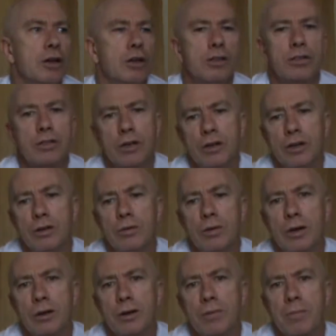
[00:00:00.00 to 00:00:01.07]

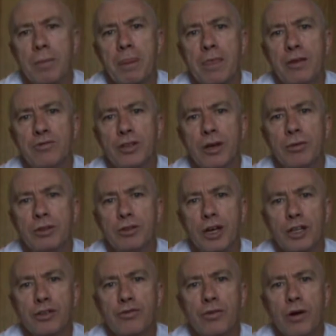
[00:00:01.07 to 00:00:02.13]
So if someone
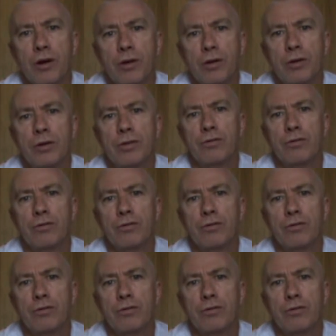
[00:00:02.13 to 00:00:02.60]
does throw